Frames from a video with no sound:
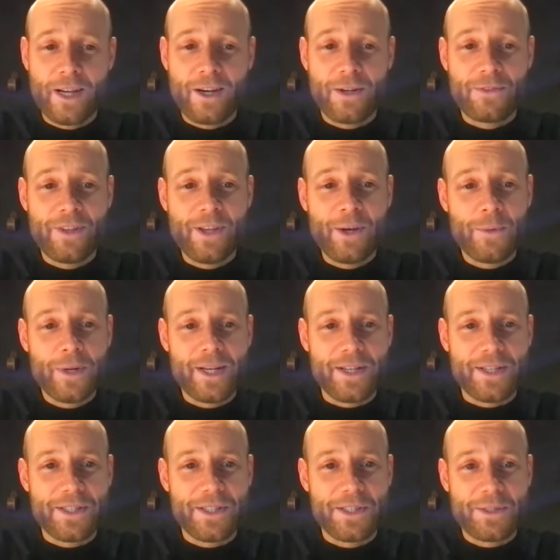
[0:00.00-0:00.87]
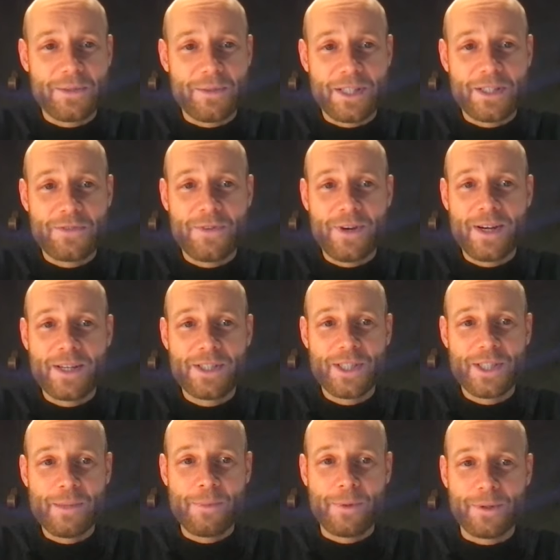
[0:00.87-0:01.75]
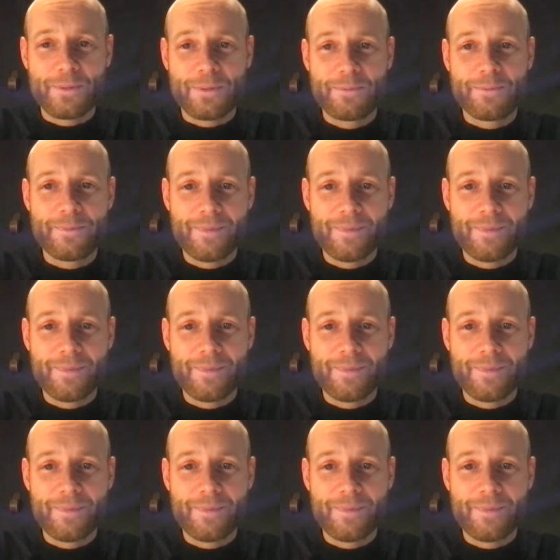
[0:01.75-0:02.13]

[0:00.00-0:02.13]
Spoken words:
their hotel with us. It's very simple.